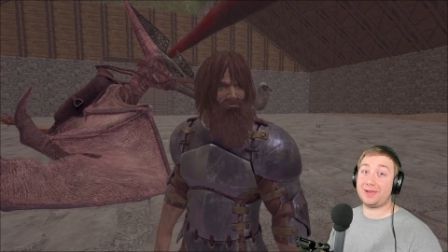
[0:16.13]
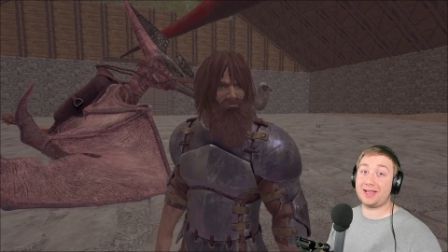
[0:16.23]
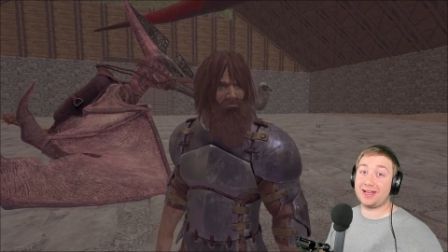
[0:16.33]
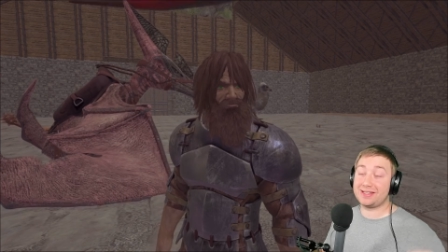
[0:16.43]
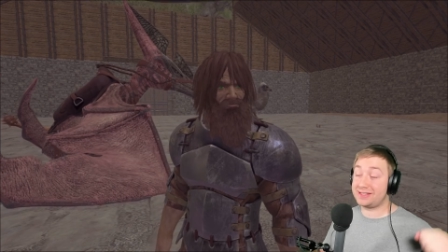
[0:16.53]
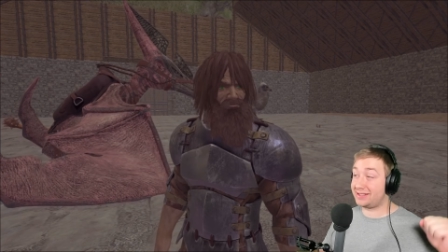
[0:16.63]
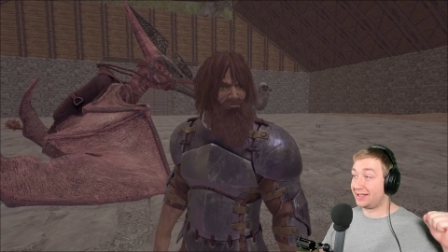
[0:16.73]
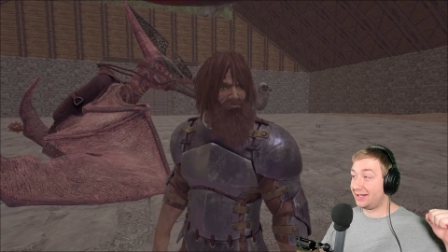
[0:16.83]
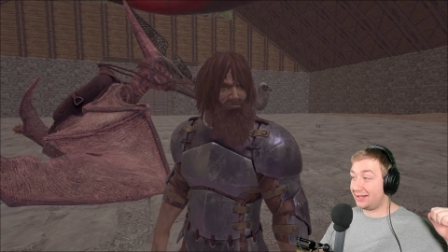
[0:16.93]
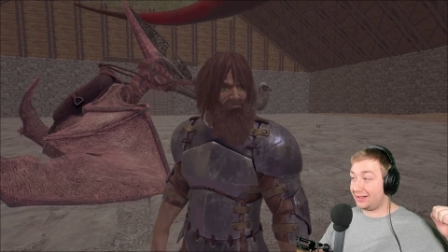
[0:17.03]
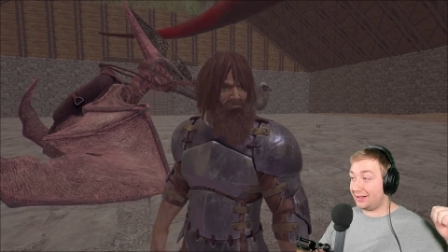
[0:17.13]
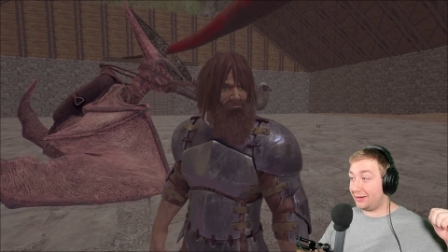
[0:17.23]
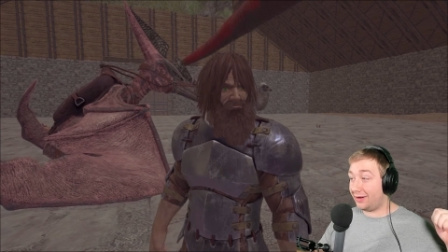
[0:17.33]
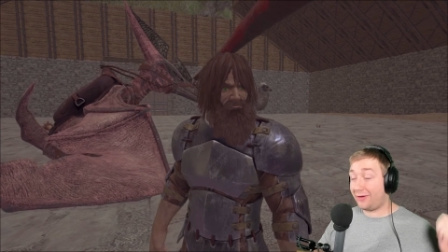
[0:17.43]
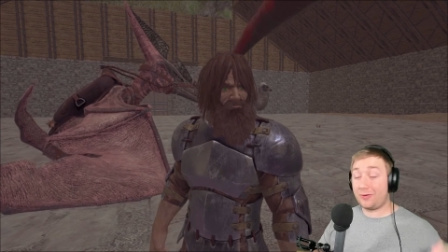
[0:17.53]
because
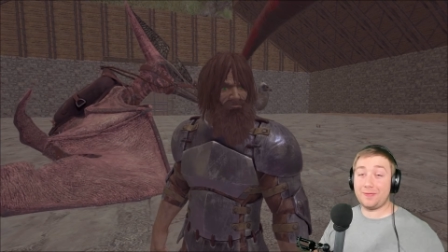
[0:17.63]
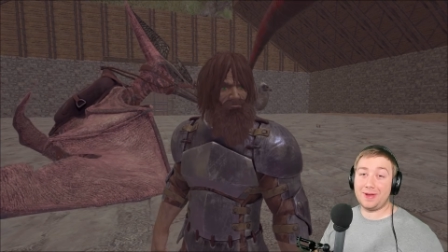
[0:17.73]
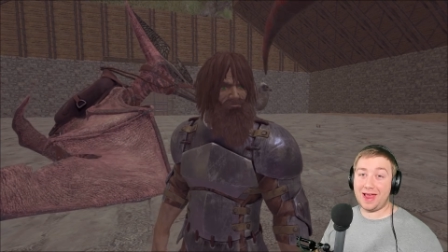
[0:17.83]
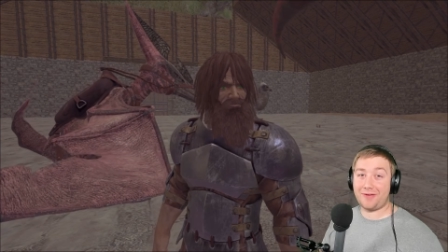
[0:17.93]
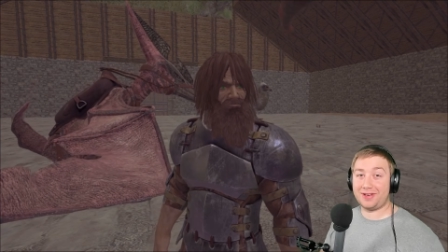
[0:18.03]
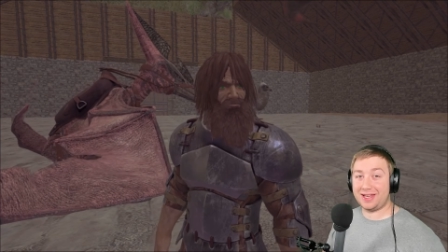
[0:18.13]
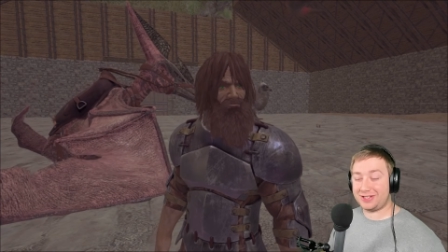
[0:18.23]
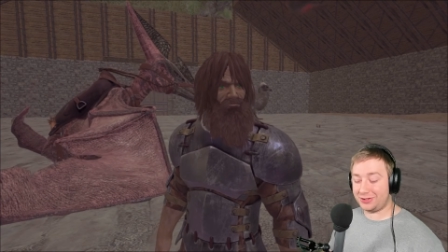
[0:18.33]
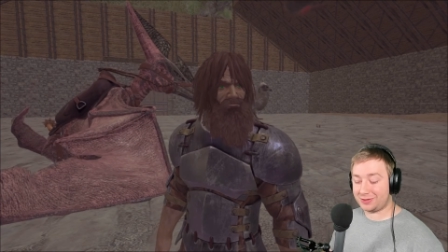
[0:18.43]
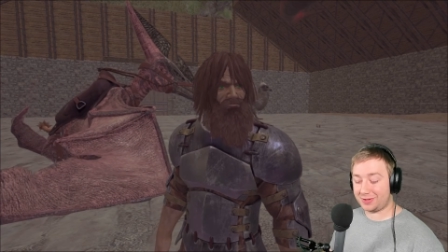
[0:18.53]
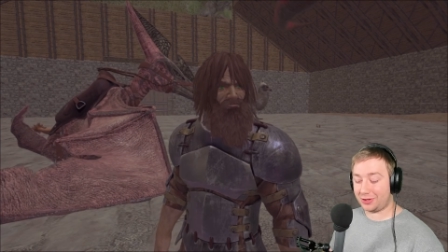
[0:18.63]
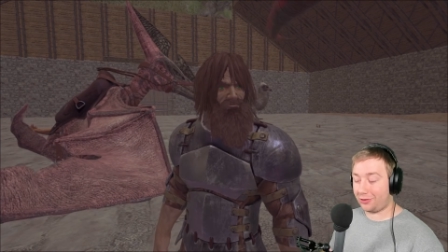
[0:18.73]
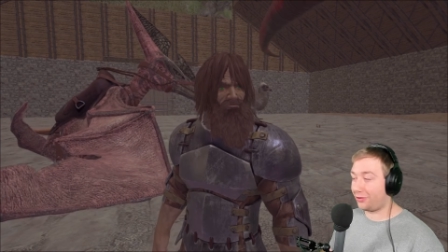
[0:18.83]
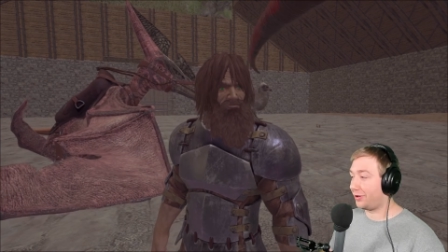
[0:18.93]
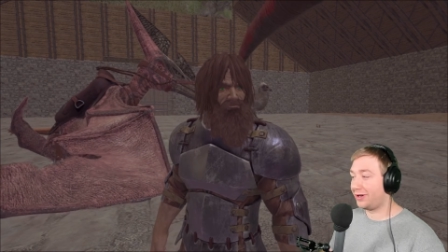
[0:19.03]
we've been having issues with
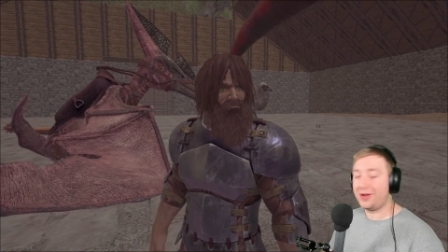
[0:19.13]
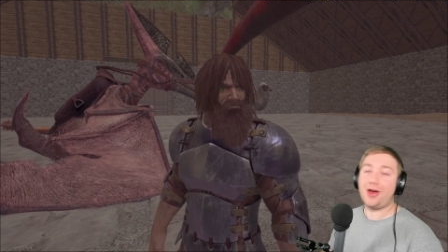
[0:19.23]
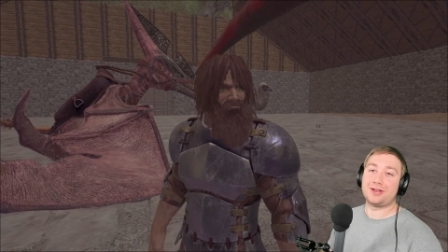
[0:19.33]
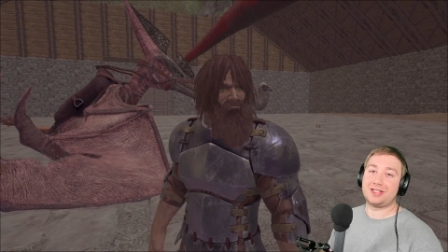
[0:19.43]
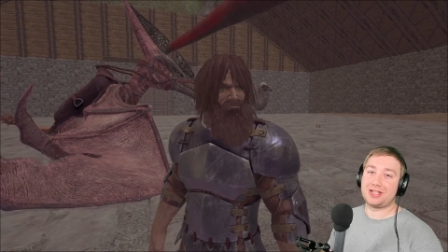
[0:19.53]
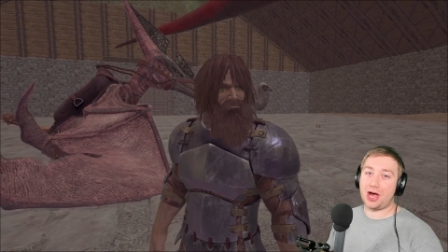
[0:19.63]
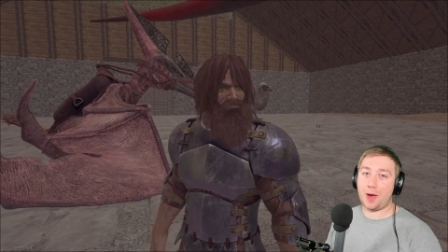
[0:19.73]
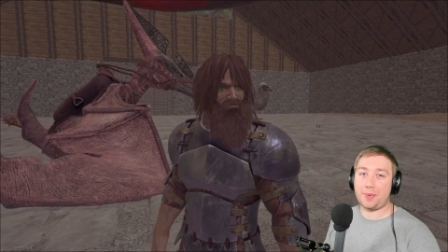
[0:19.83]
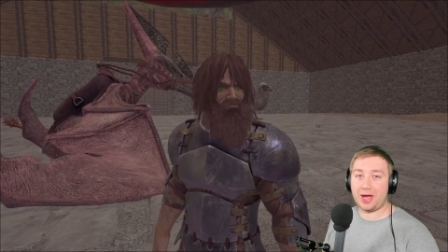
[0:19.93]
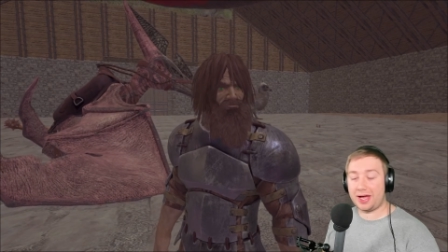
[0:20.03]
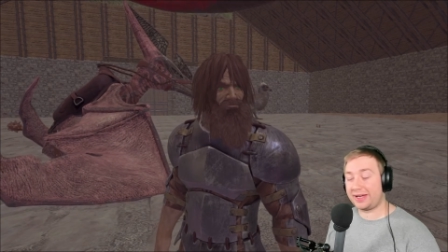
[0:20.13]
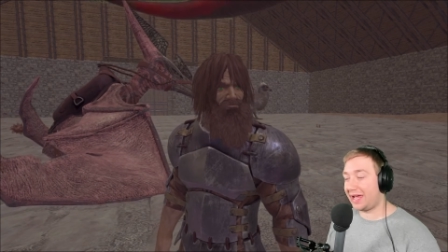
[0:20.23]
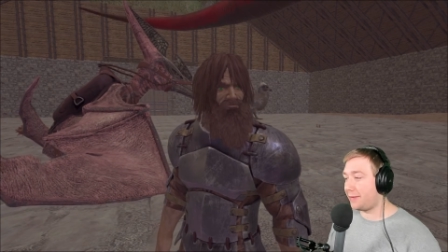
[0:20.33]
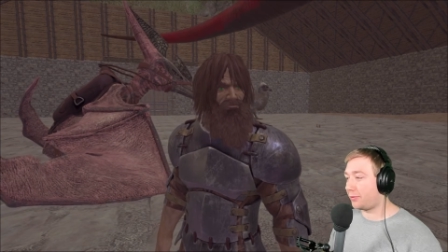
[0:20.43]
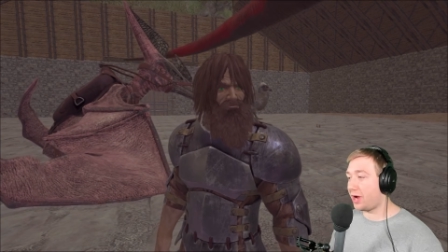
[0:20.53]
ARK non-stop,
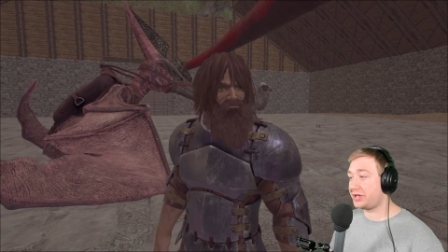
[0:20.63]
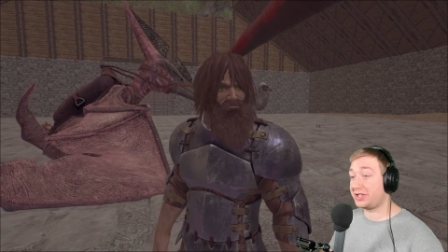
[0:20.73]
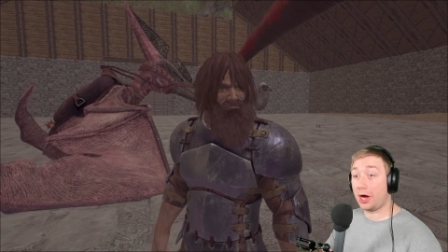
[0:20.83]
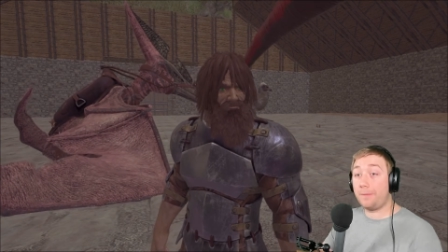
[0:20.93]
game crashing.